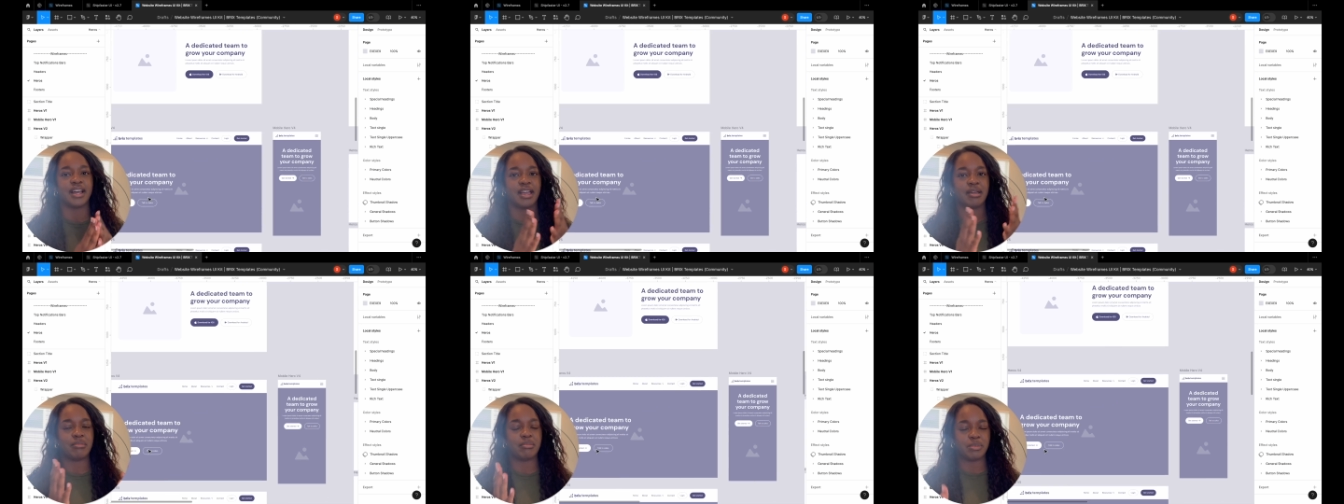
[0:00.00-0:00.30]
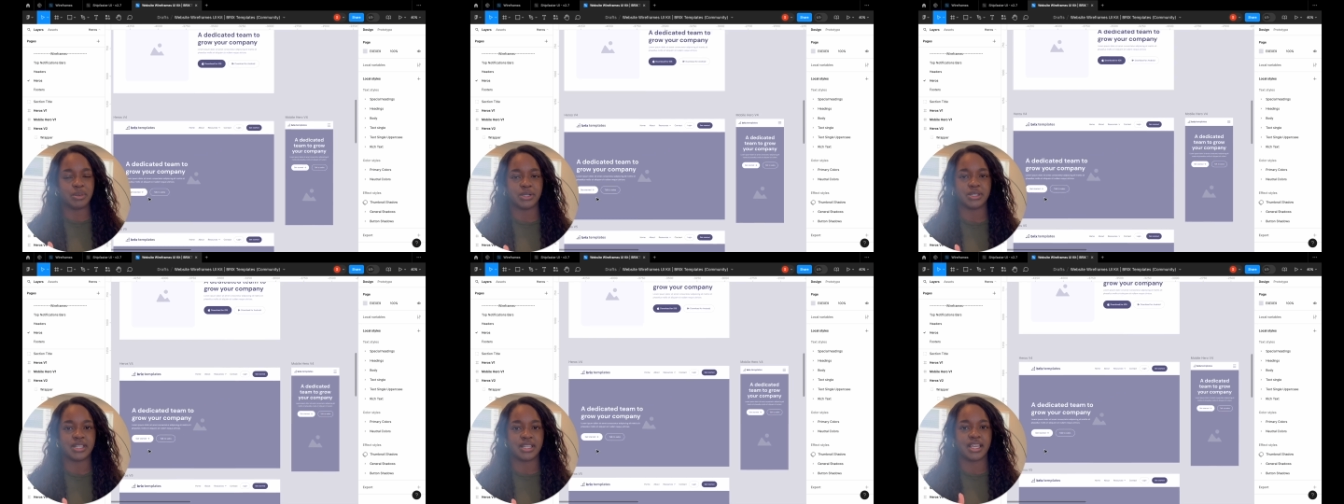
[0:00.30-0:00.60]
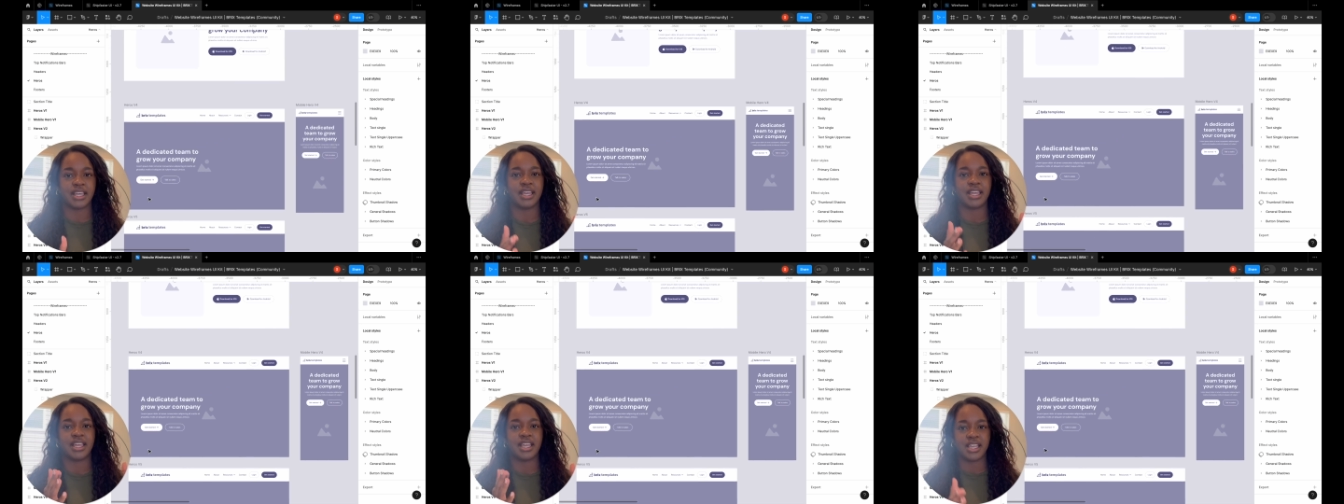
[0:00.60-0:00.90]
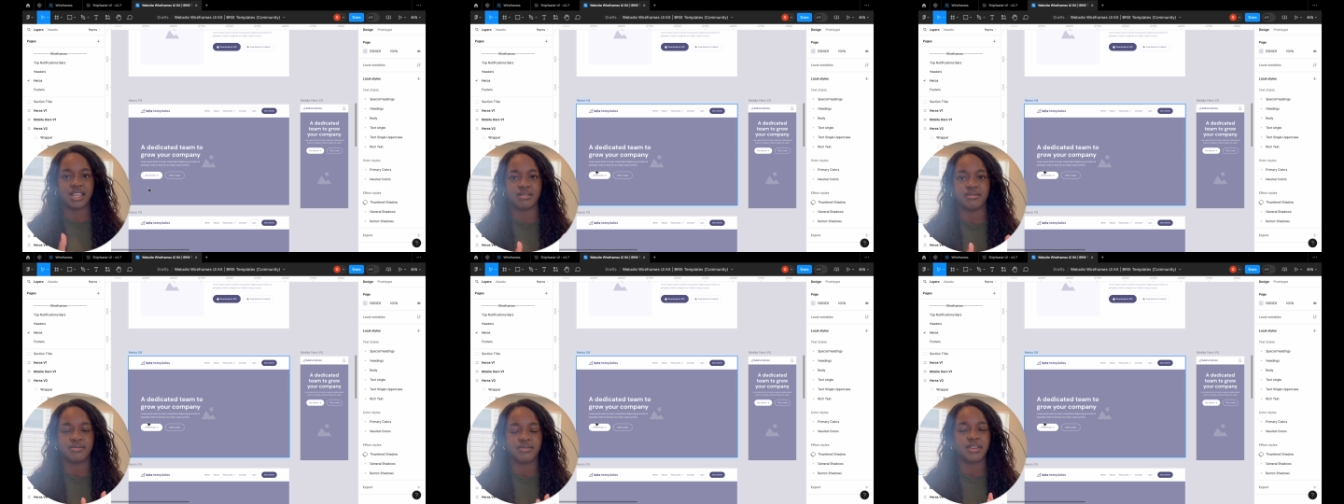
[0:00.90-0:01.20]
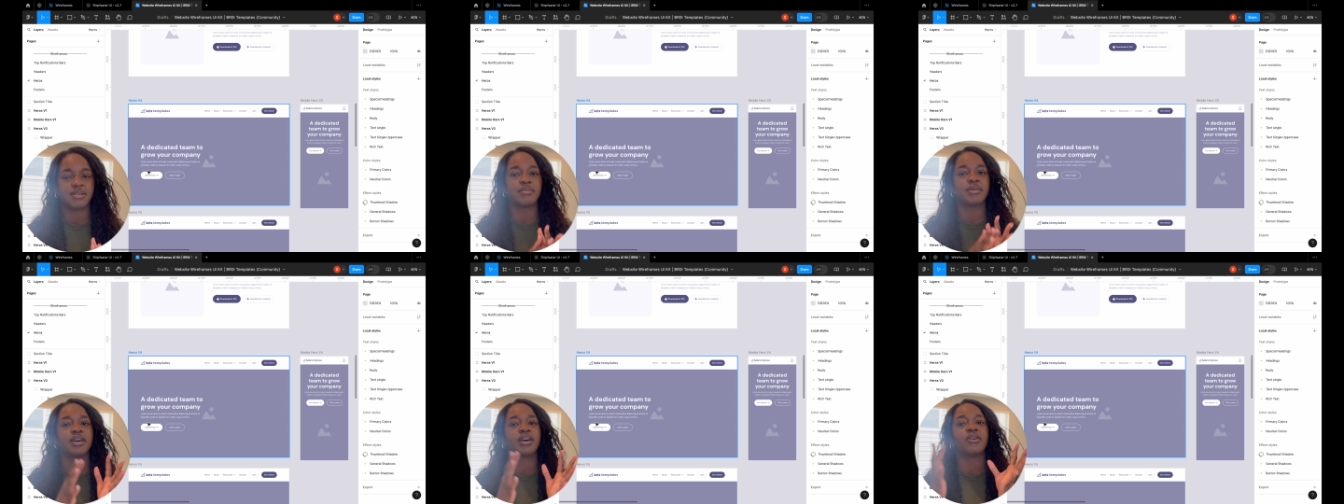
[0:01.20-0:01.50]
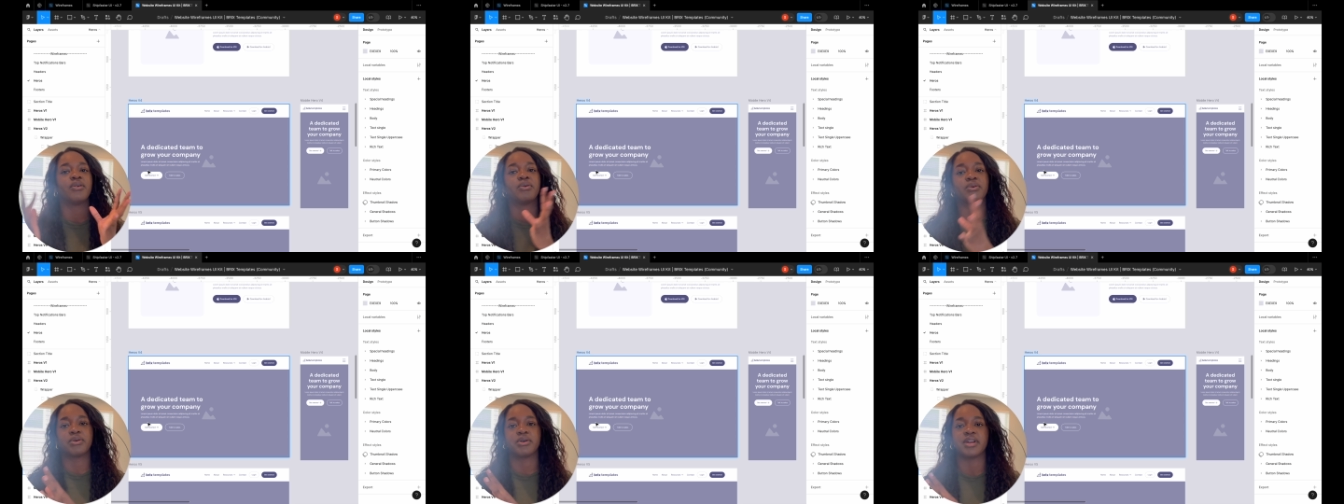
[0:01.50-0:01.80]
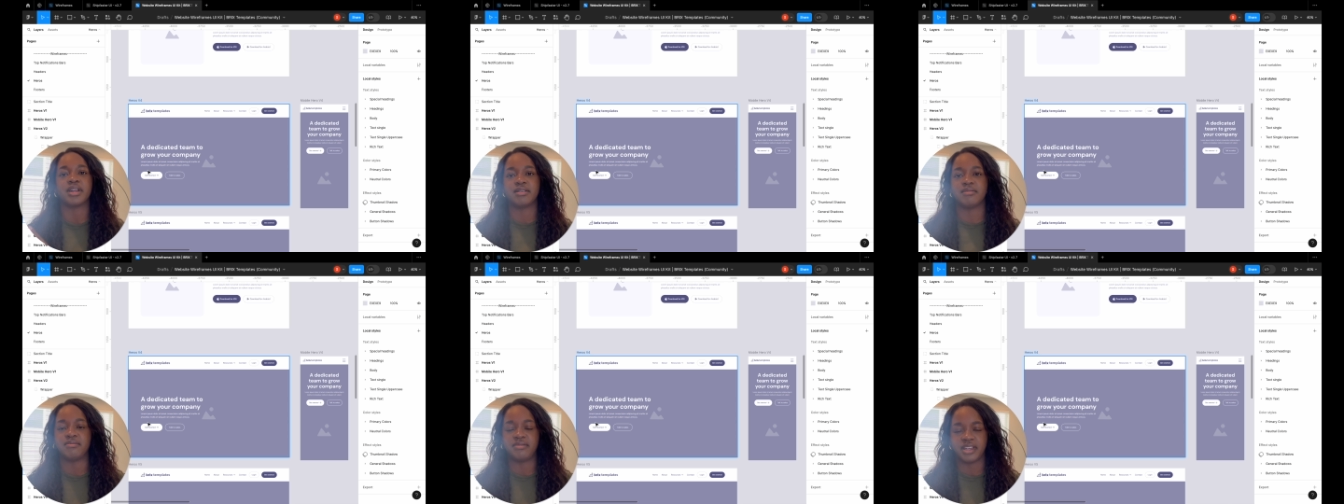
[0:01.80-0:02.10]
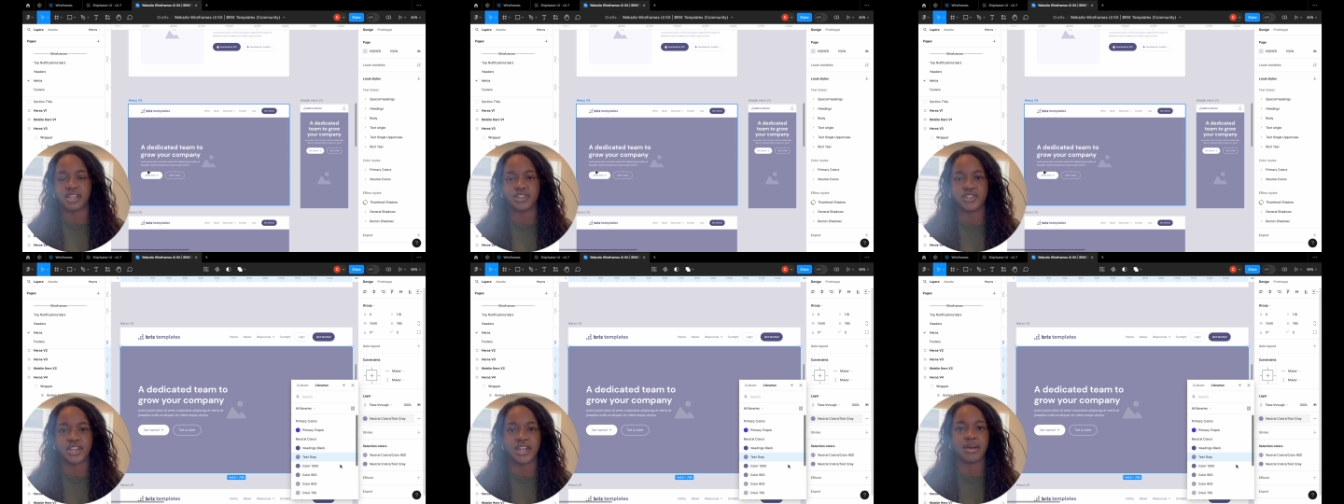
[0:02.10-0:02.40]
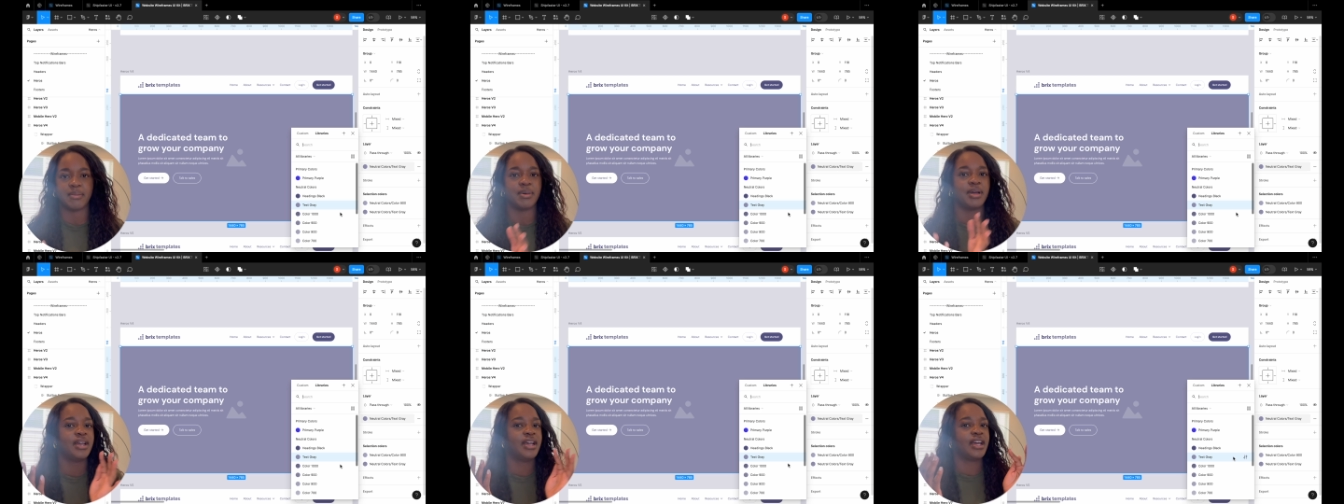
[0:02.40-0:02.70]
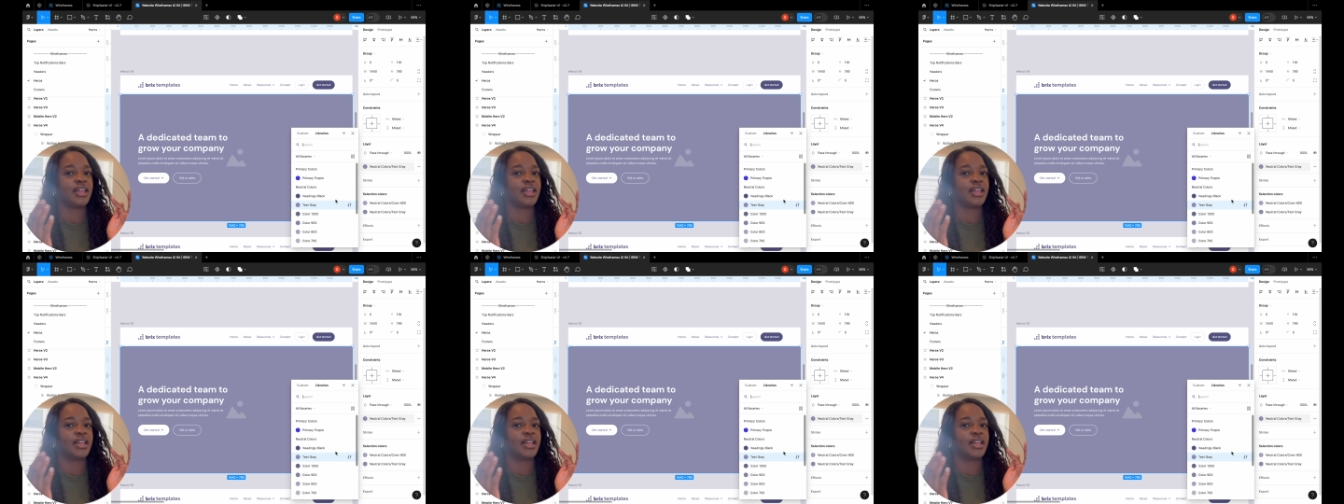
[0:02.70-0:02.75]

I'm building it in Figma or in FigJam.